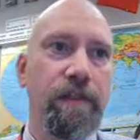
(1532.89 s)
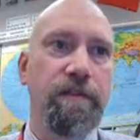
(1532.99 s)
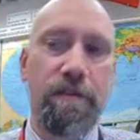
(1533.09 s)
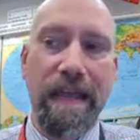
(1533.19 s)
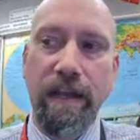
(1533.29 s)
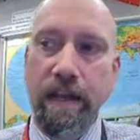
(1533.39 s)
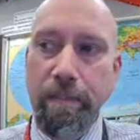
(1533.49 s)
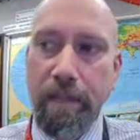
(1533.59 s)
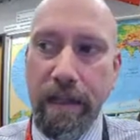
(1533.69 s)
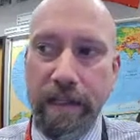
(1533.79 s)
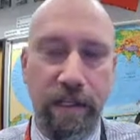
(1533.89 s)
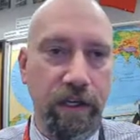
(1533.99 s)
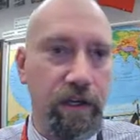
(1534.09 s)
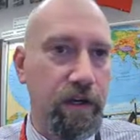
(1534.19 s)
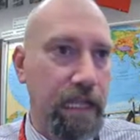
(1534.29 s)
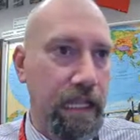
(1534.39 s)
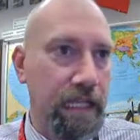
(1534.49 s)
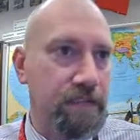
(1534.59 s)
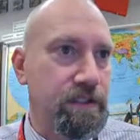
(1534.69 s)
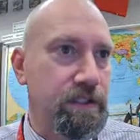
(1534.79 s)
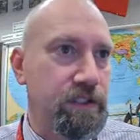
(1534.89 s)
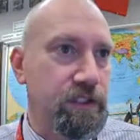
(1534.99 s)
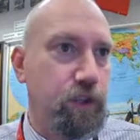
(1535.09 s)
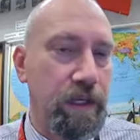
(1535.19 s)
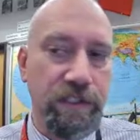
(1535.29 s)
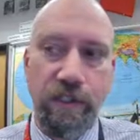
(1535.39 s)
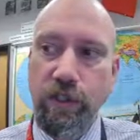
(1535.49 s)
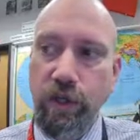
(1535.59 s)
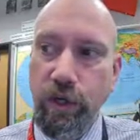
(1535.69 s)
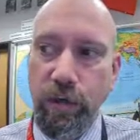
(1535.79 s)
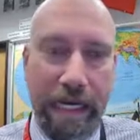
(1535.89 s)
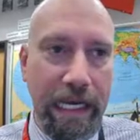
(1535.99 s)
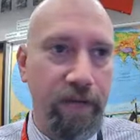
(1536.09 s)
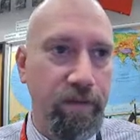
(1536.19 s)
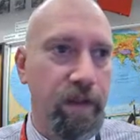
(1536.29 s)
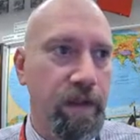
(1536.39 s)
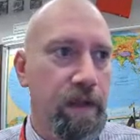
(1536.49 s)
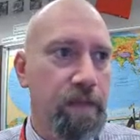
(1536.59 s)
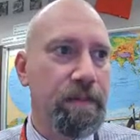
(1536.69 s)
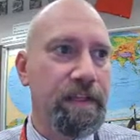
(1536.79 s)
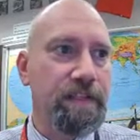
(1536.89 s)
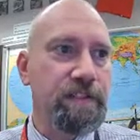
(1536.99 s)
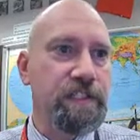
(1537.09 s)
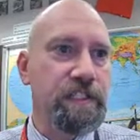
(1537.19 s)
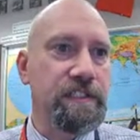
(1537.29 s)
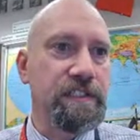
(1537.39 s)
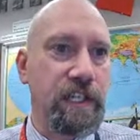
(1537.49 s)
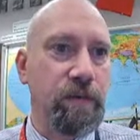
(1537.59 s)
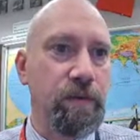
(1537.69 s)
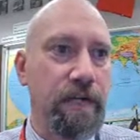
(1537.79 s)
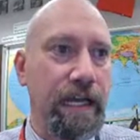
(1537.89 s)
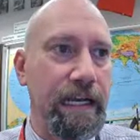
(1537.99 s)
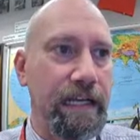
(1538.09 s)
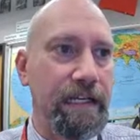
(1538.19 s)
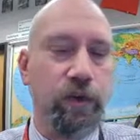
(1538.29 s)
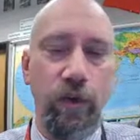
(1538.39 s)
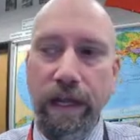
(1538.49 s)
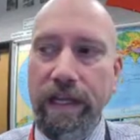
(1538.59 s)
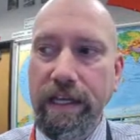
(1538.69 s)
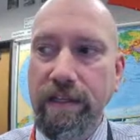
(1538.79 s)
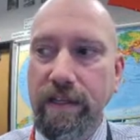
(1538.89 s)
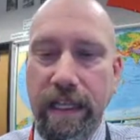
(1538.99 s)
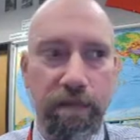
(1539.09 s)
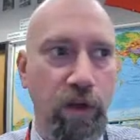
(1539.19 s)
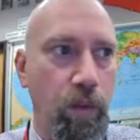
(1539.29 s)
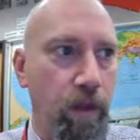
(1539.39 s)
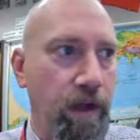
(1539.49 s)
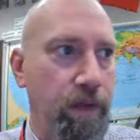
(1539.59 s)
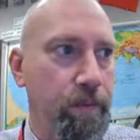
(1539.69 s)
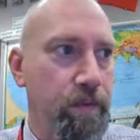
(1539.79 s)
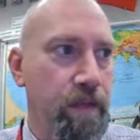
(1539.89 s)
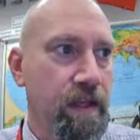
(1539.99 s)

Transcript: This may not apply to your class, to your situation, to your grade level, but this is just a general guideline to try and get to the level you want.